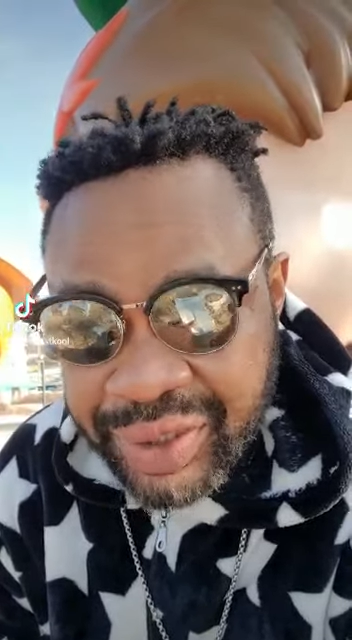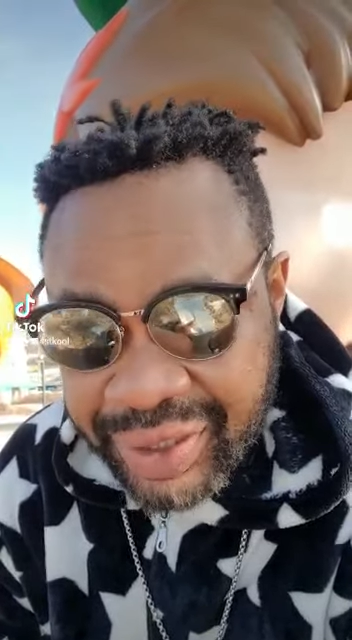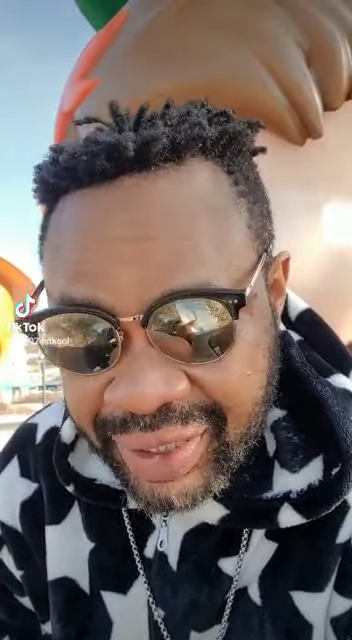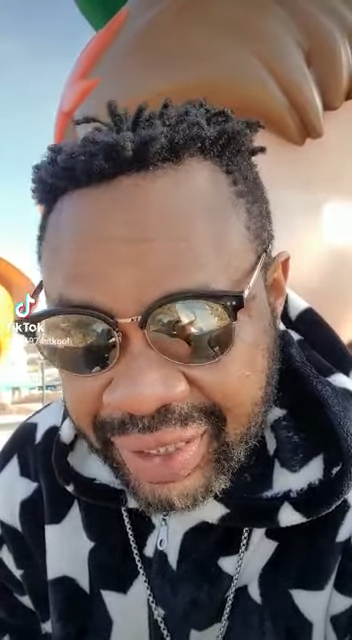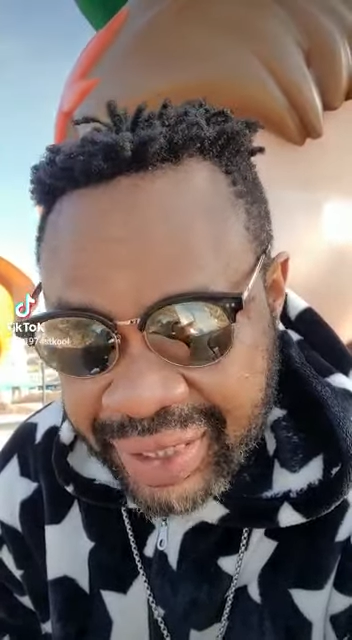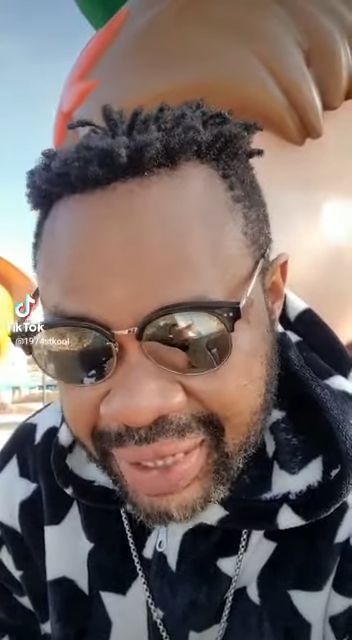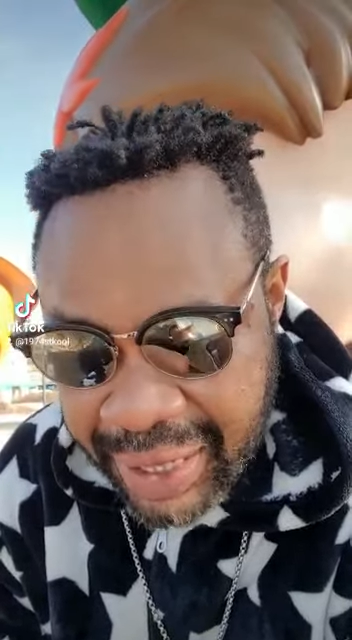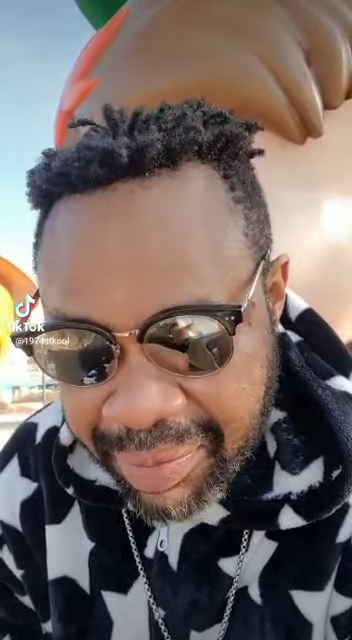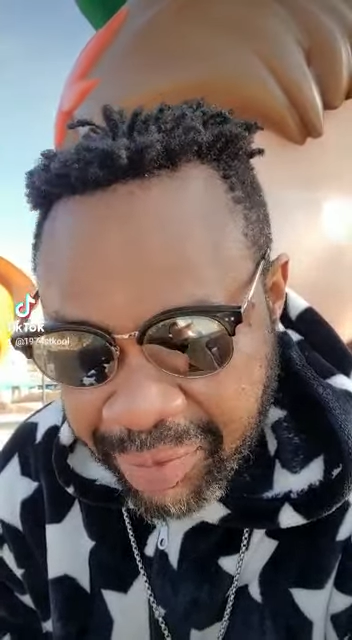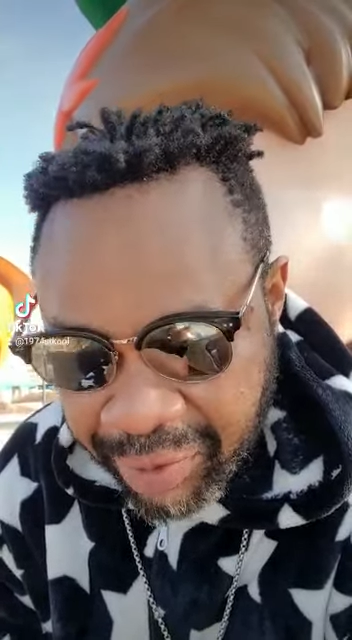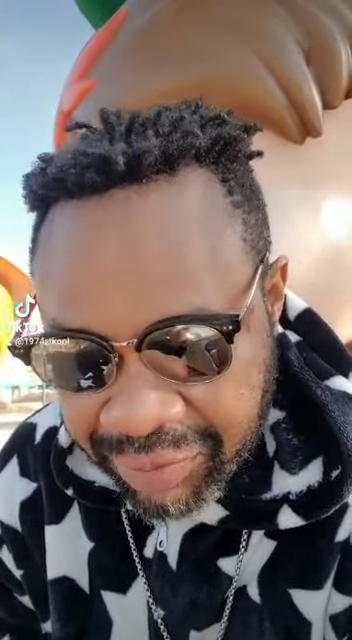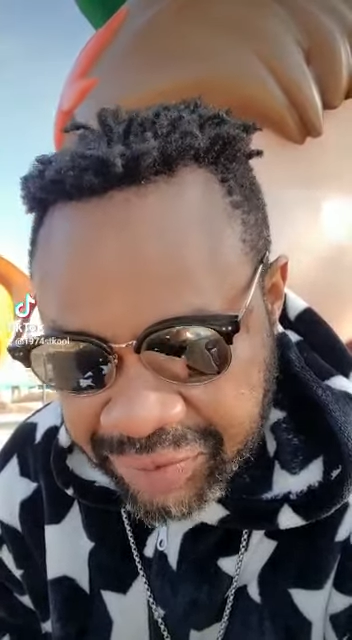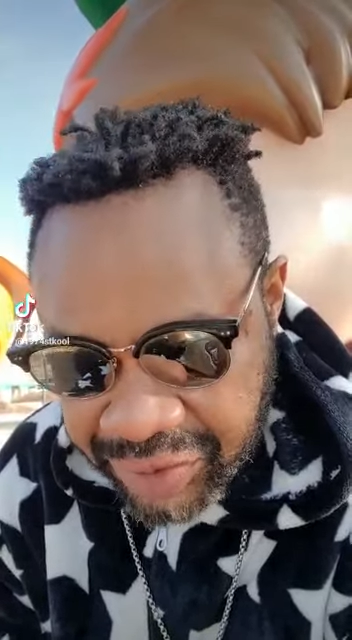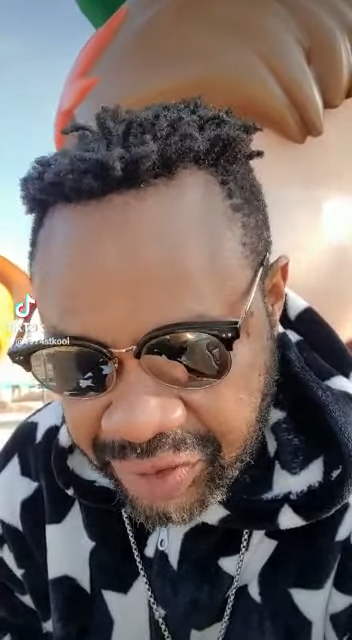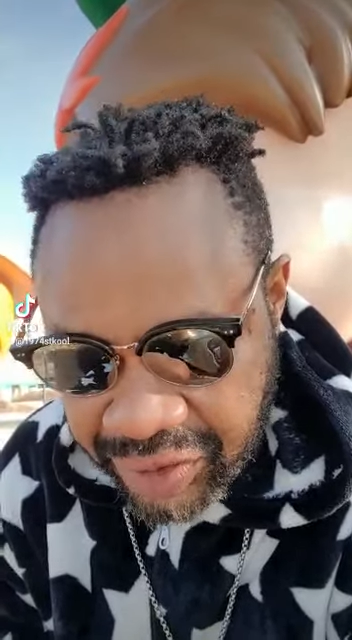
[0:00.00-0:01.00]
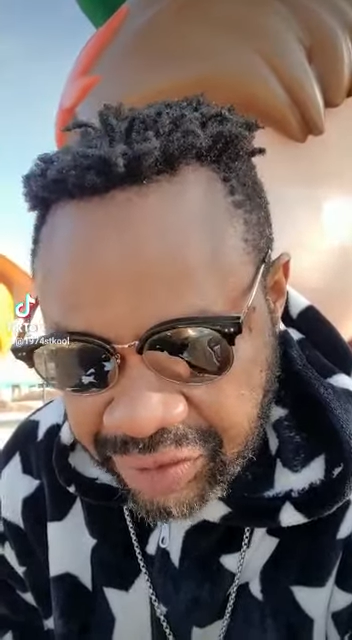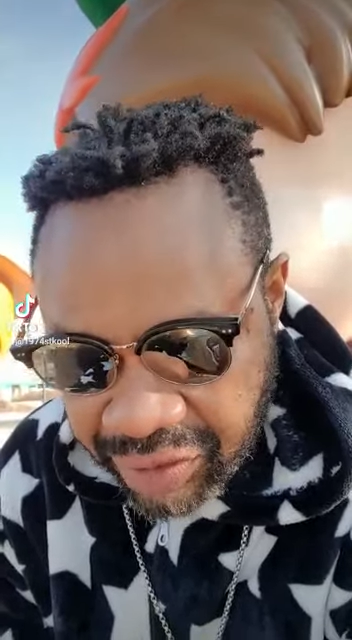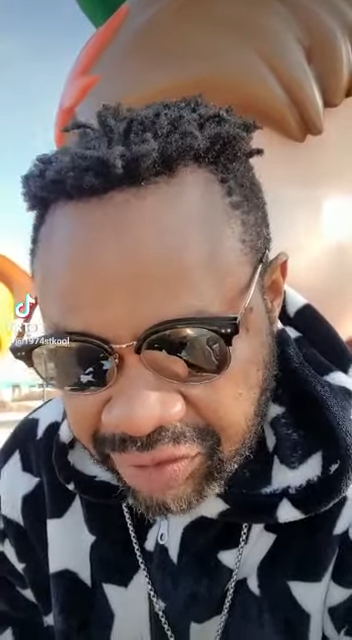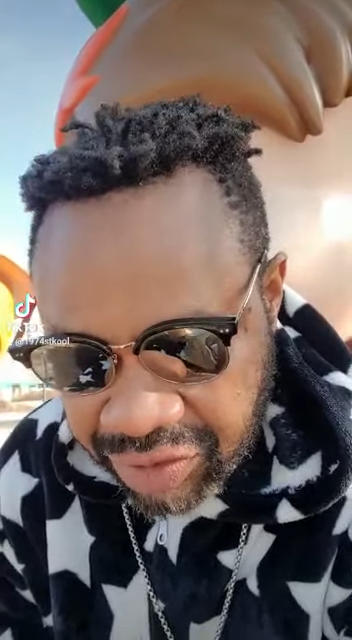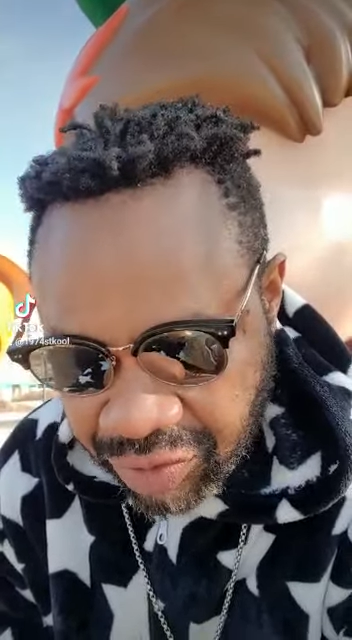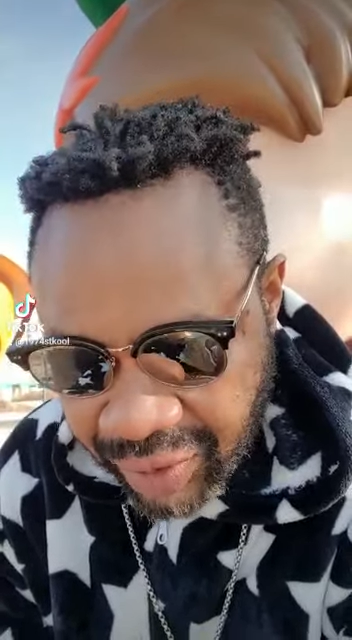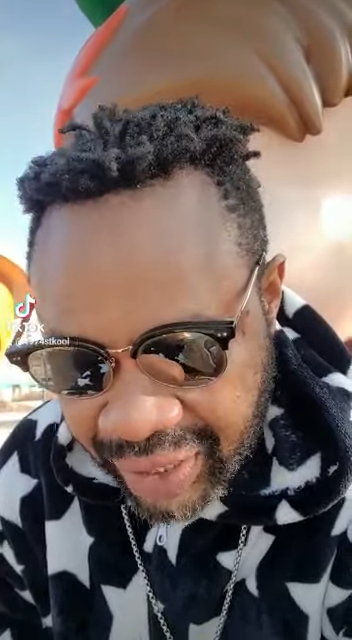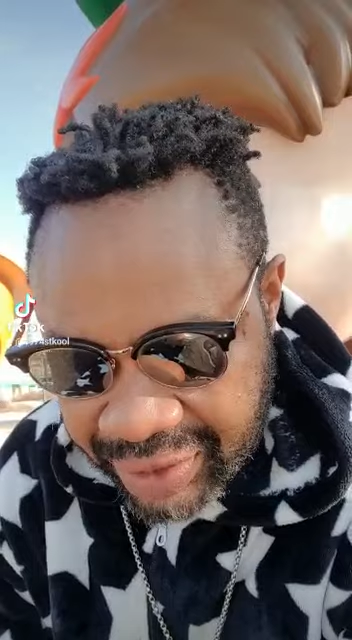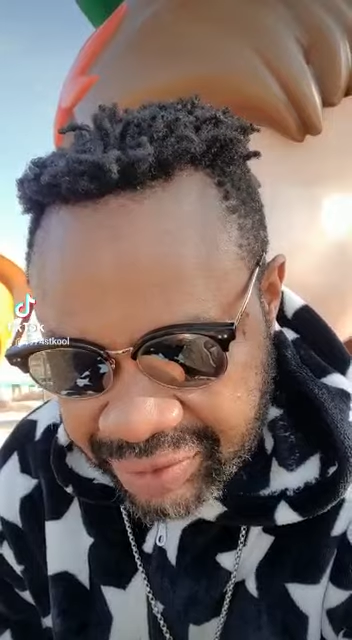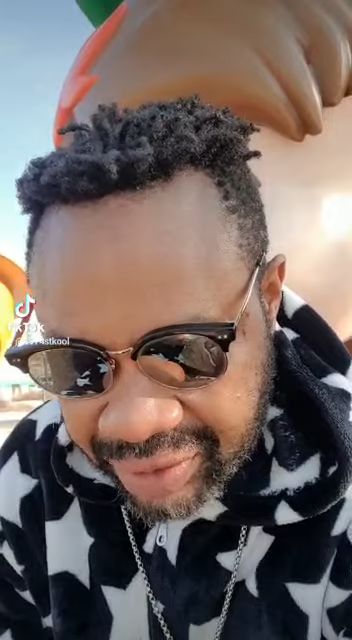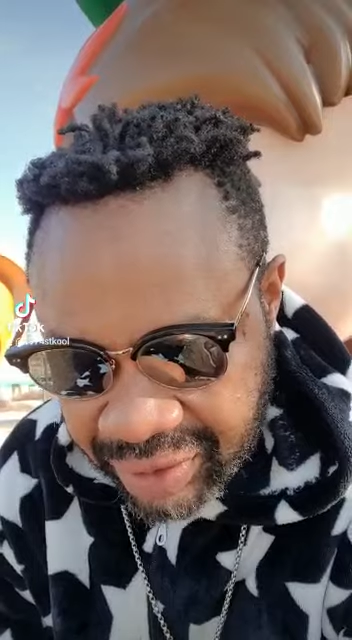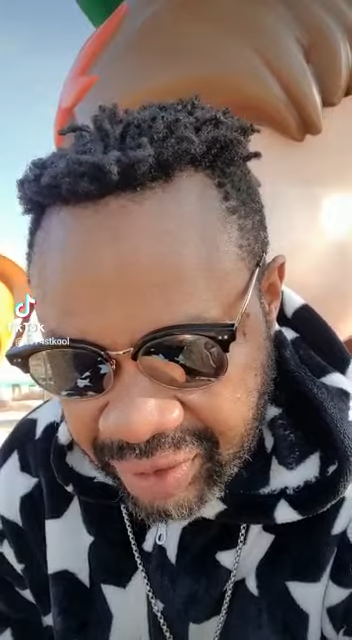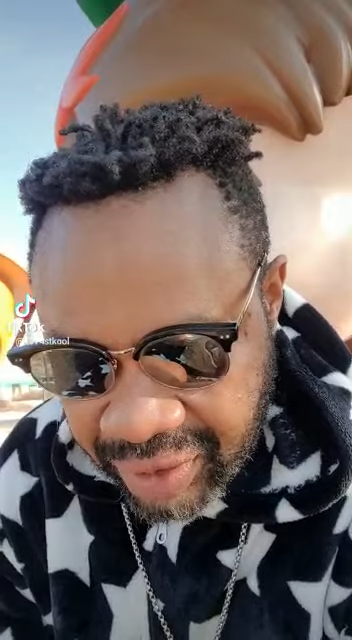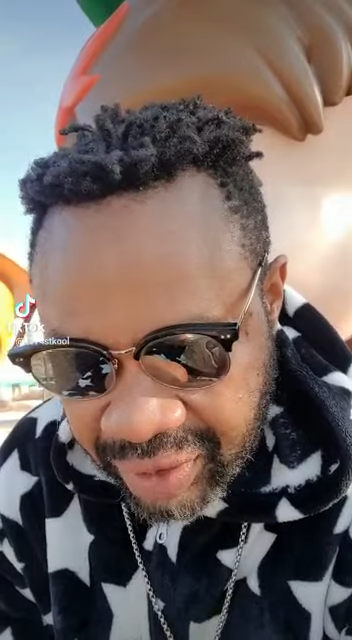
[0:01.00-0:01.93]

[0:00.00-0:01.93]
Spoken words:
in the name of Jesus Christ.